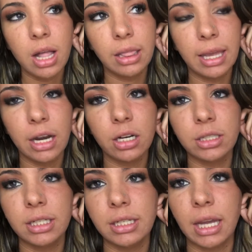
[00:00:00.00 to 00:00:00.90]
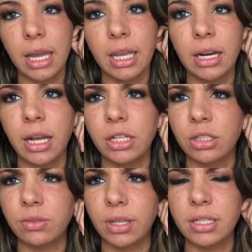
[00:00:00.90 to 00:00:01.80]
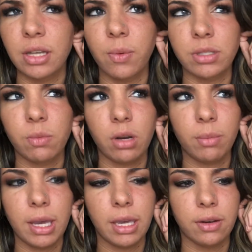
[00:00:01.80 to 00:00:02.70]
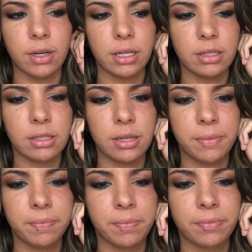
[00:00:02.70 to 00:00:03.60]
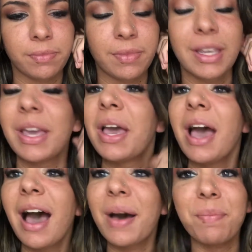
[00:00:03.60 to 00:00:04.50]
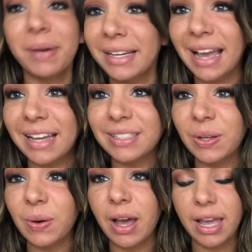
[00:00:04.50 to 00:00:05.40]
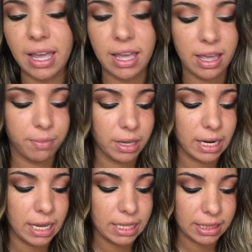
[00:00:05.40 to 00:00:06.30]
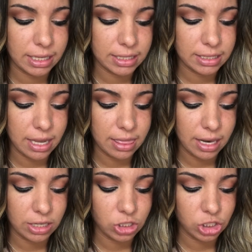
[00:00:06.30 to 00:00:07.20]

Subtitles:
later tonight. I just realized I wasn't wearing my earrings. But yeah, so I am gonna eat this and then